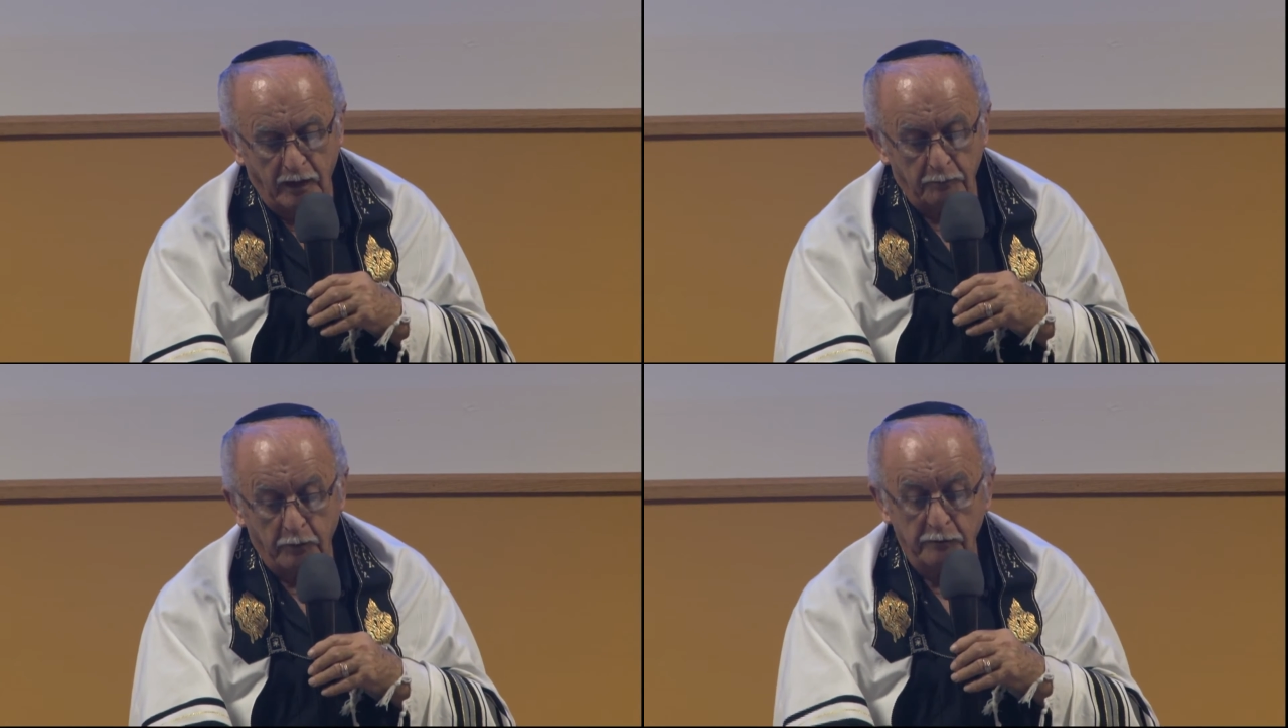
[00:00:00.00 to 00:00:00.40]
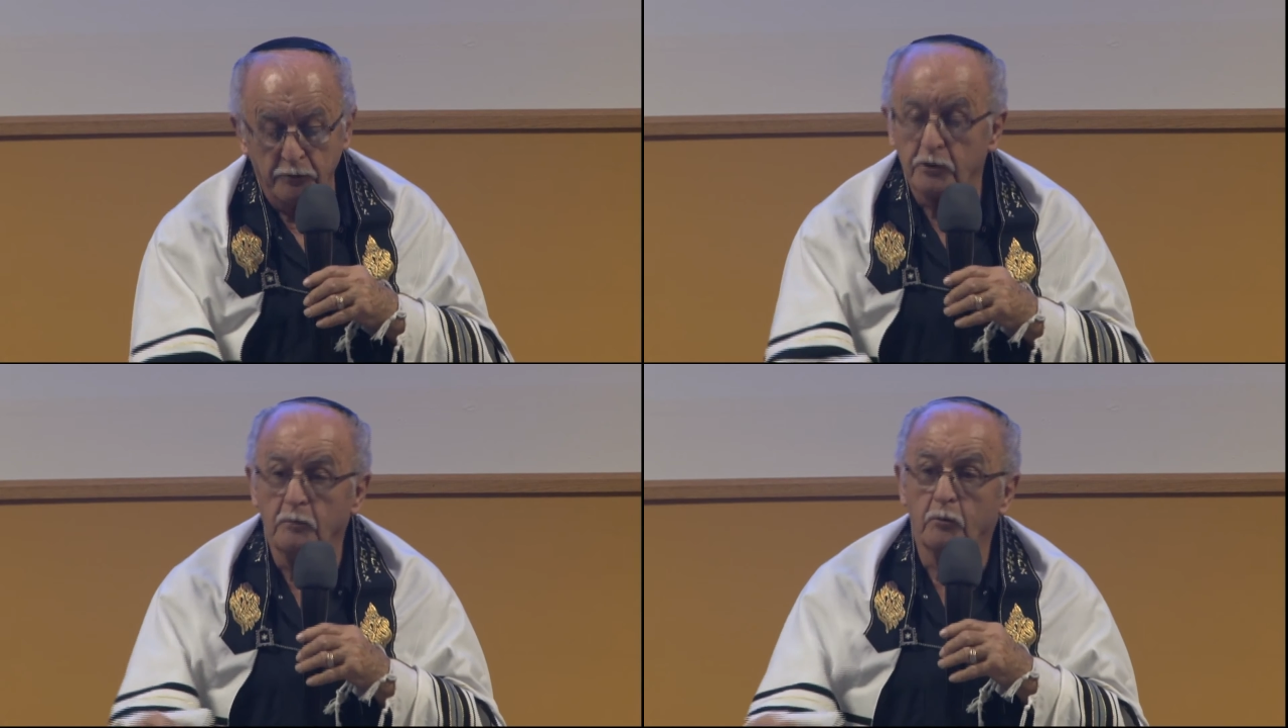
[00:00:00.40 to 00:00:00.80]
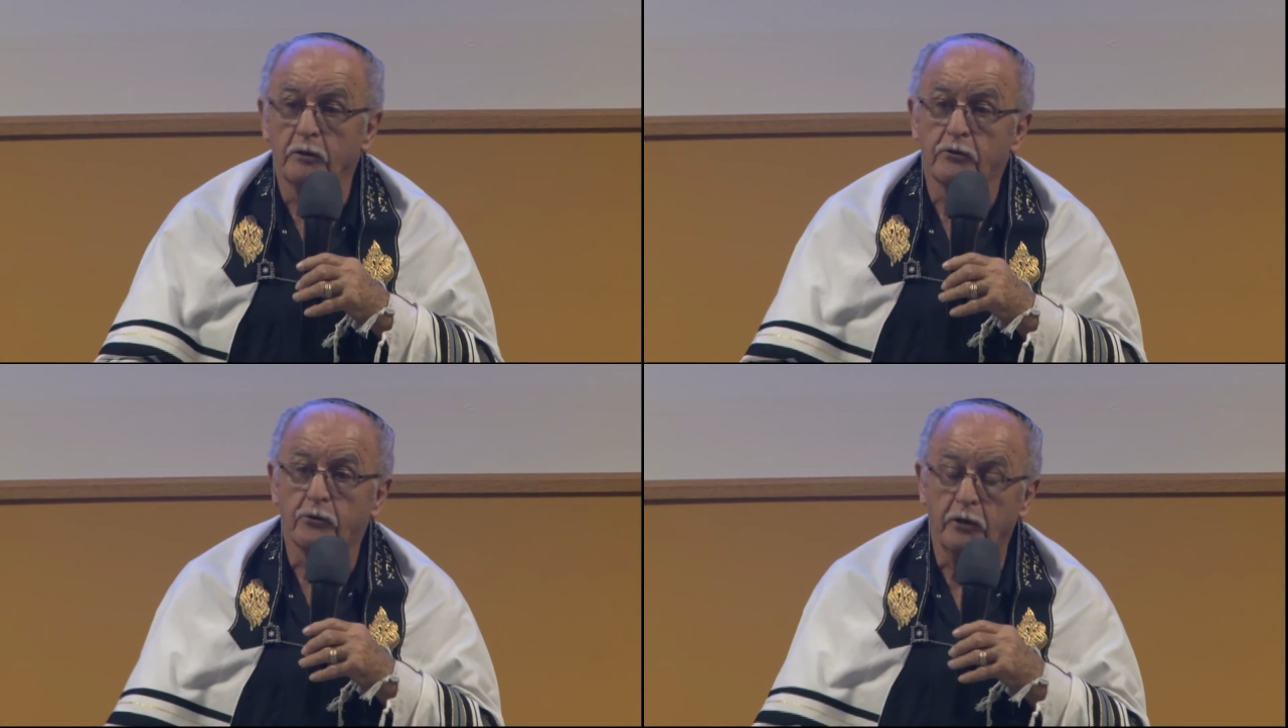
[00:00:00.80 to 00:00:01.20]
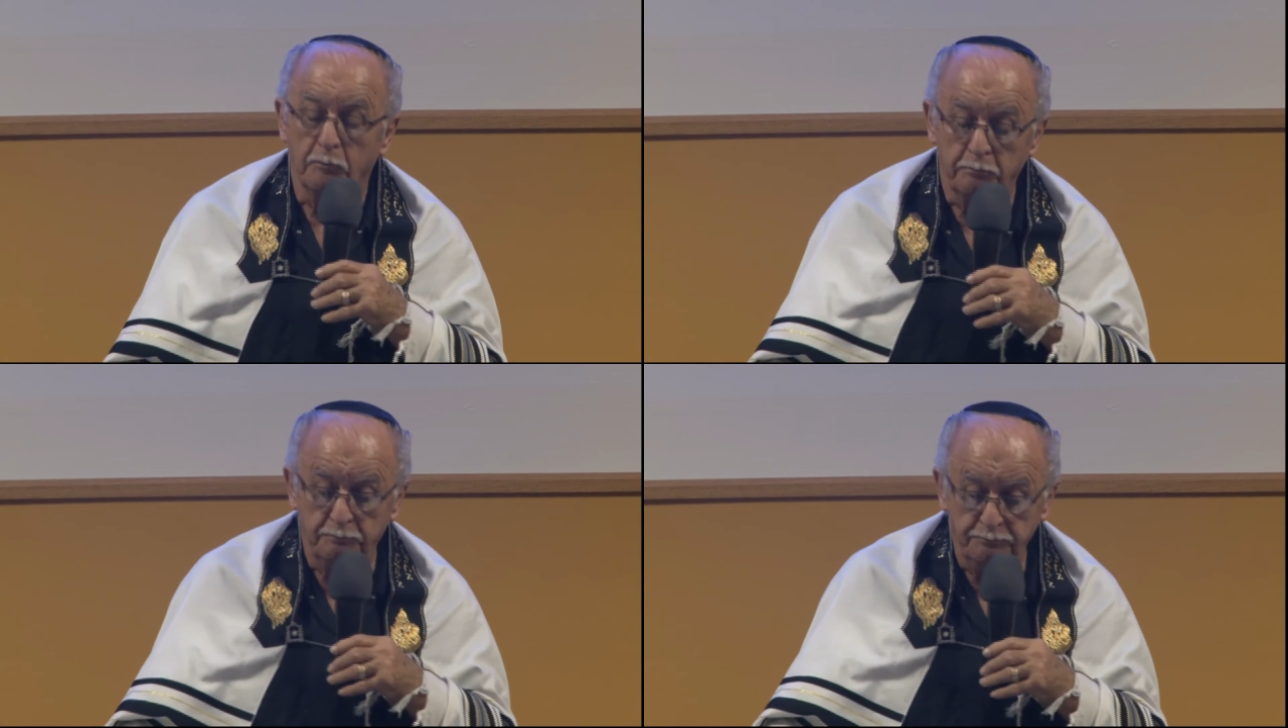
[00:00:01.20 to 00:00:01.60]
I pray for someone's trip.
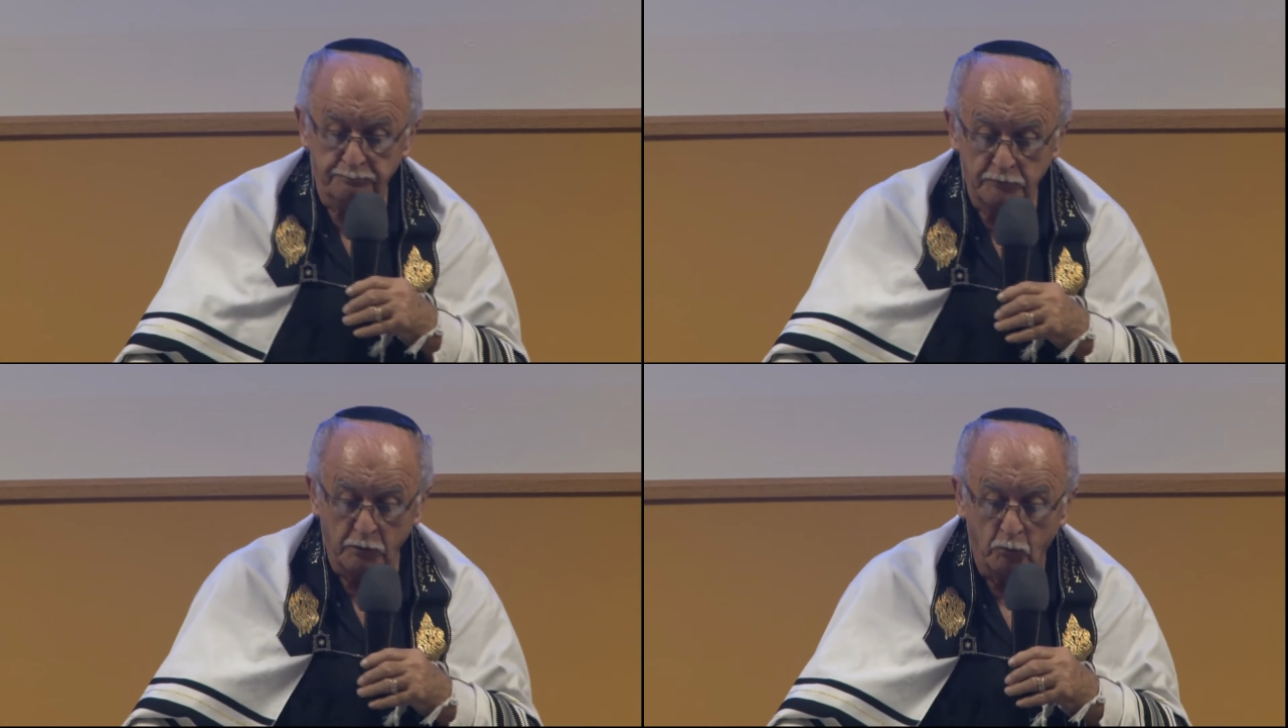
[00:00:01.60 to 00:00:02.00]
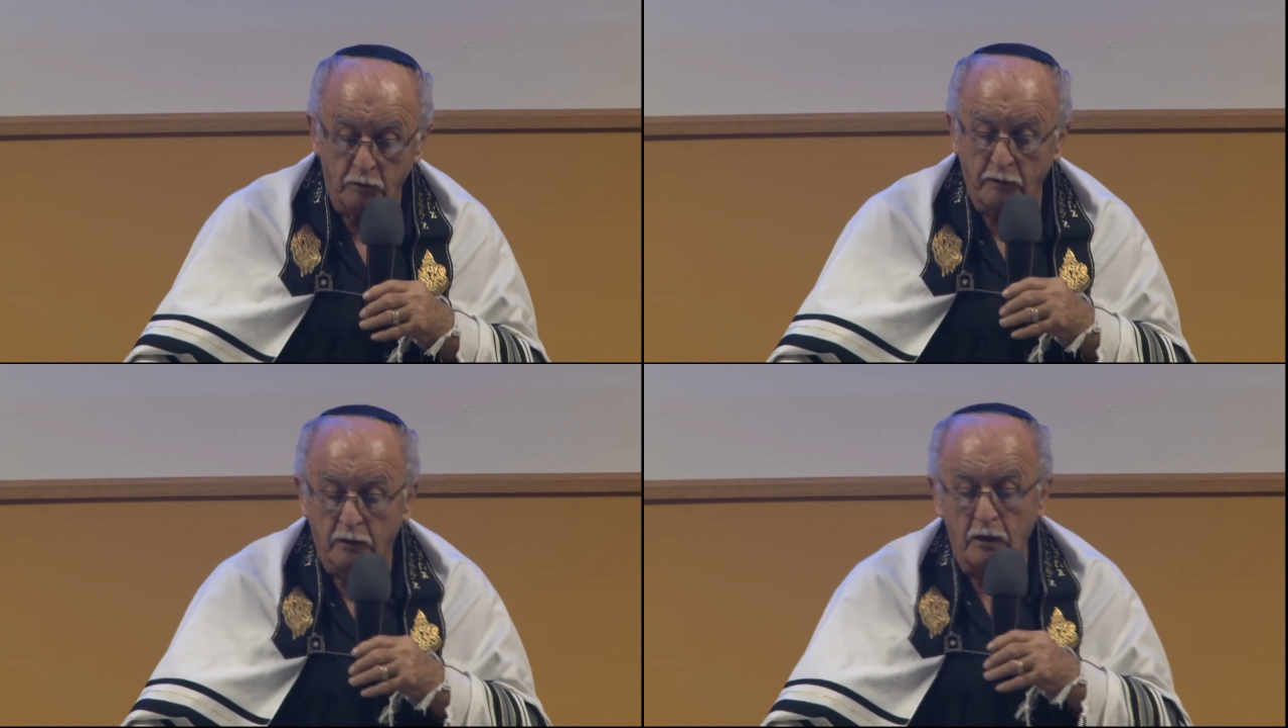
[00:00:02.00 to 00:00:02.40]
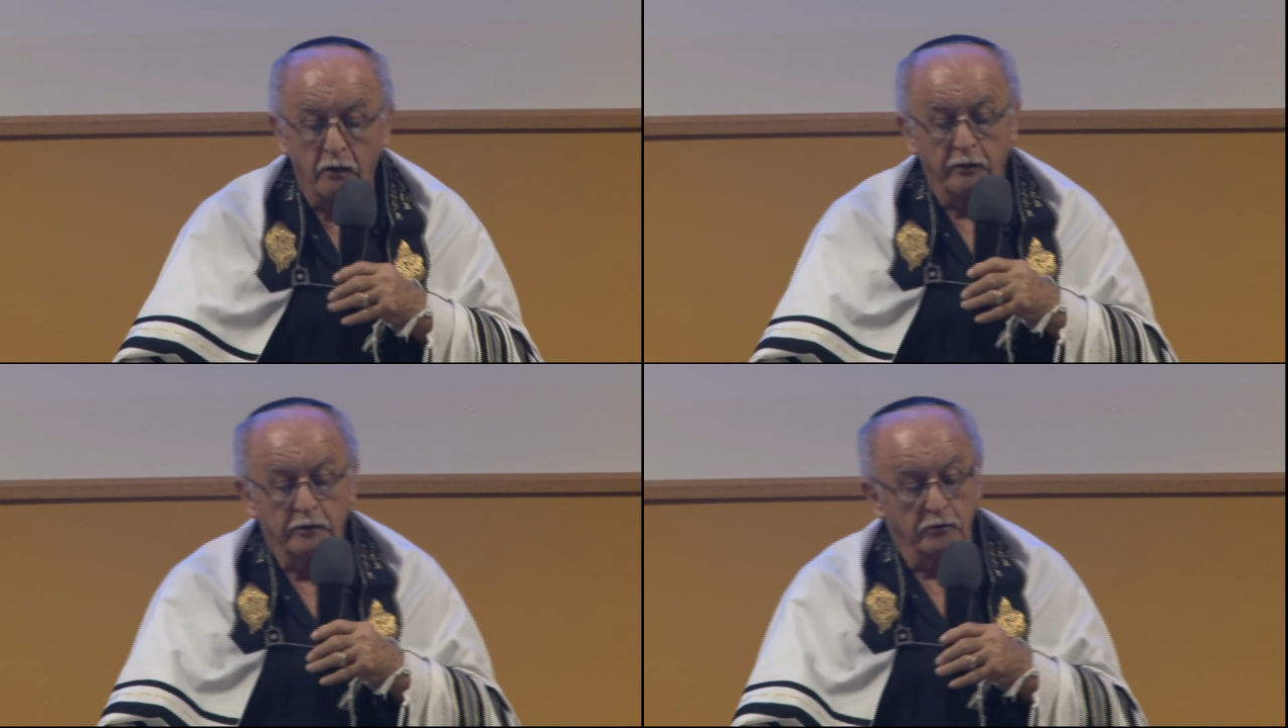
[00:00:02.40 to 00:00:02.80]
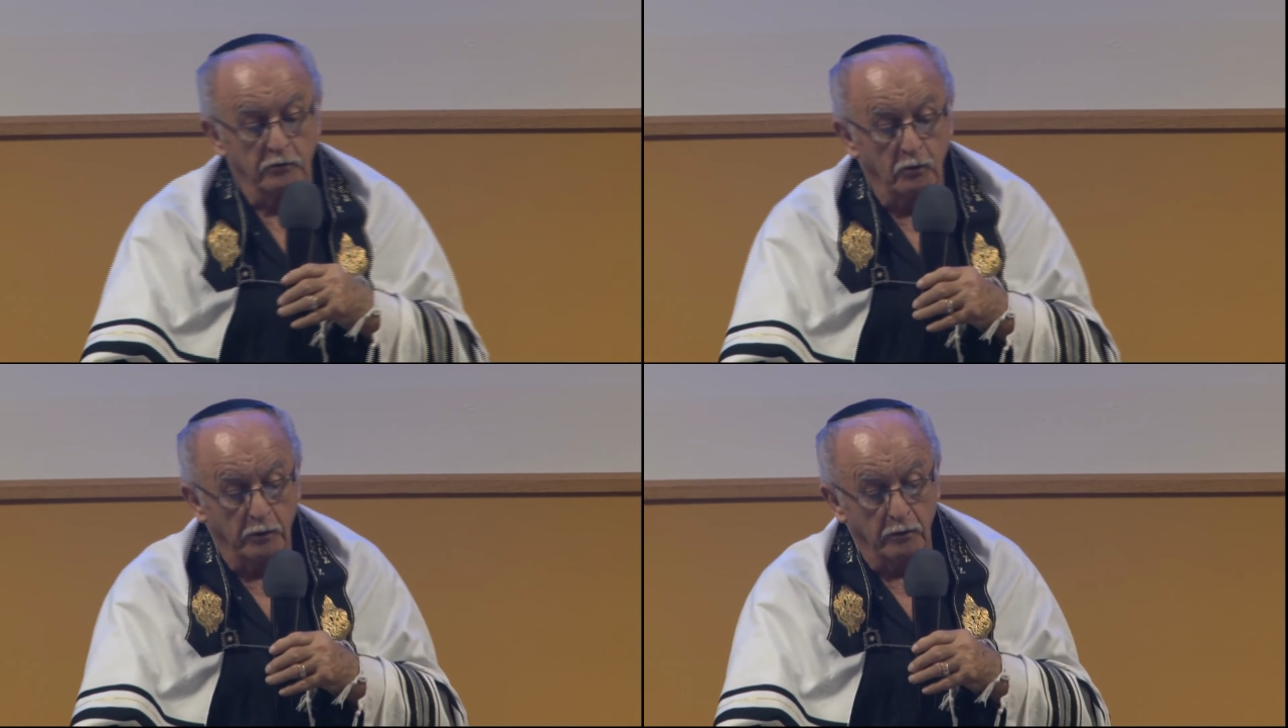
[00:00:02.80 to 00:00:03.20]
So one of our congregants is
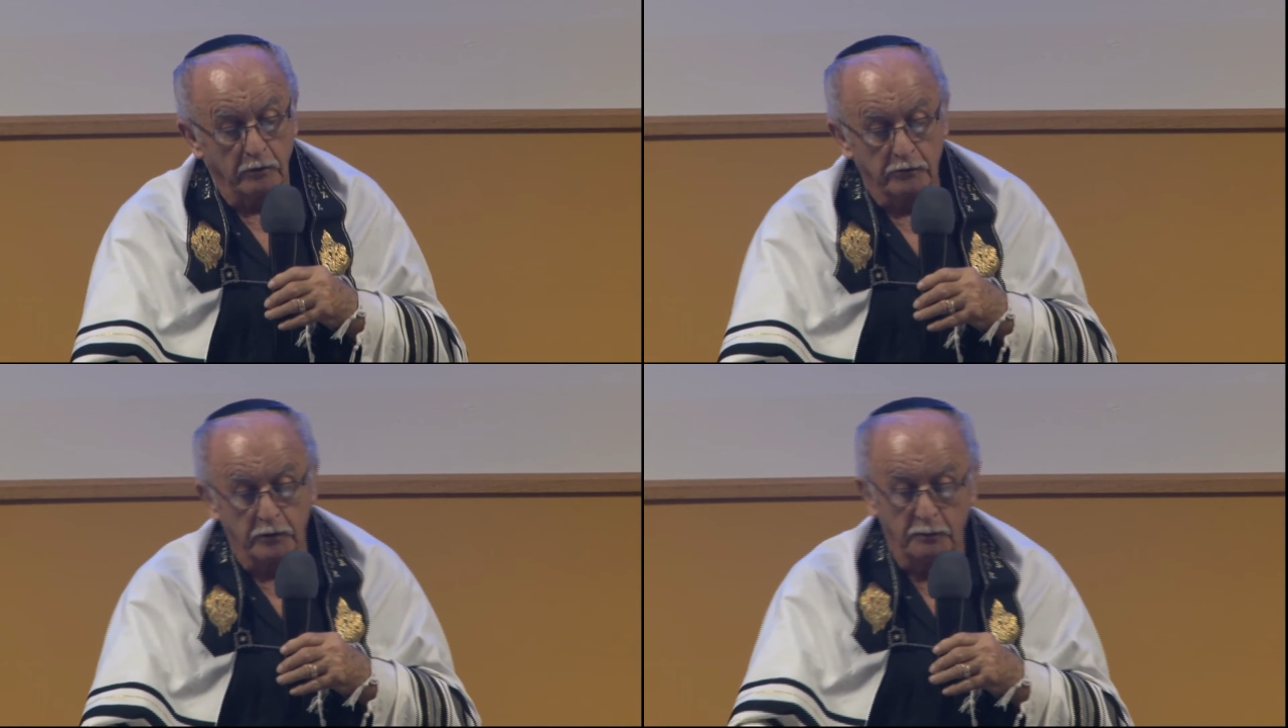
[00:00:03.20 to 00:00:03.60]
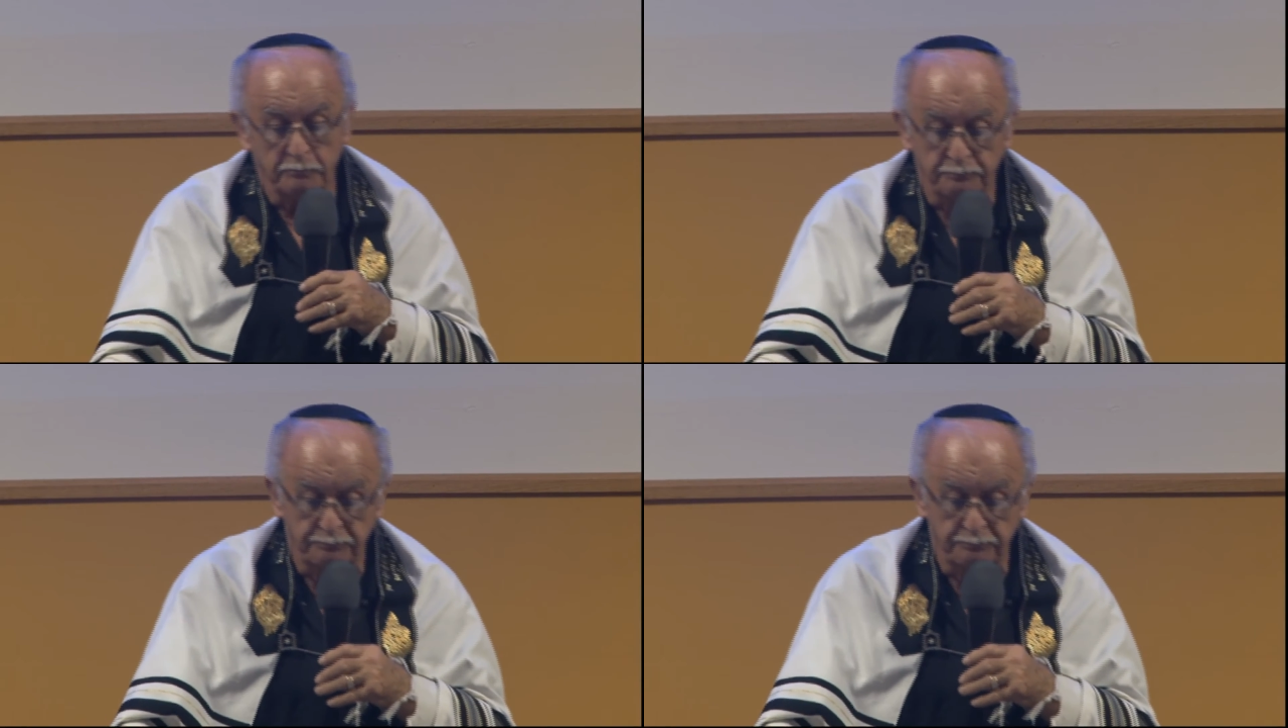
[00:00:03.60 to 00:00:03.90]
going on a trip.